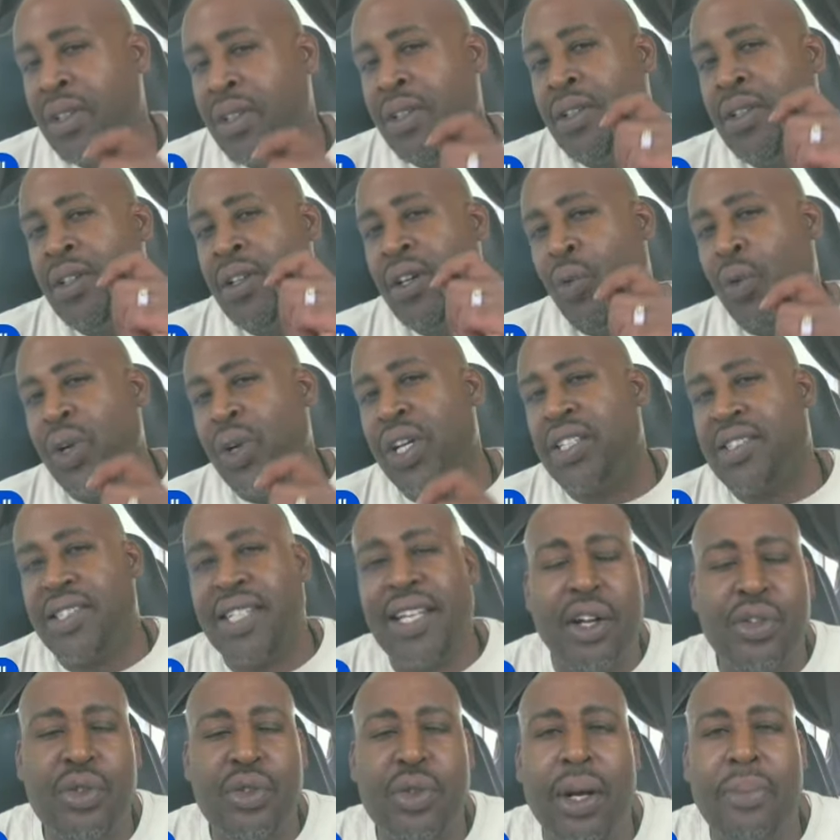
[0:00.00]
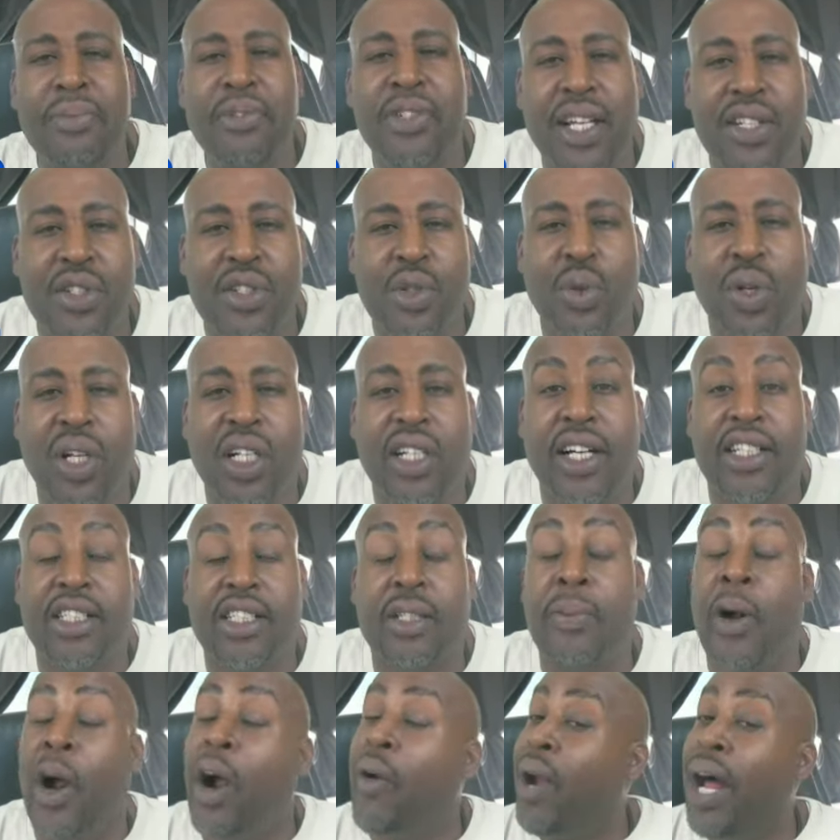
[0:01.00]
When the sales rep says to a customer,
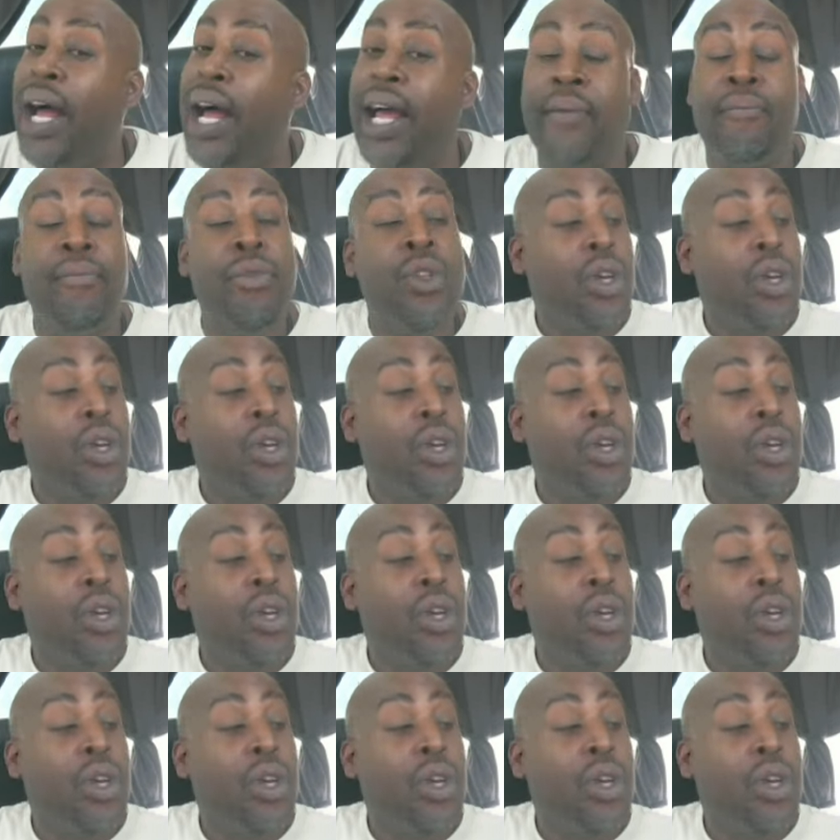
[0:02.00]
all right,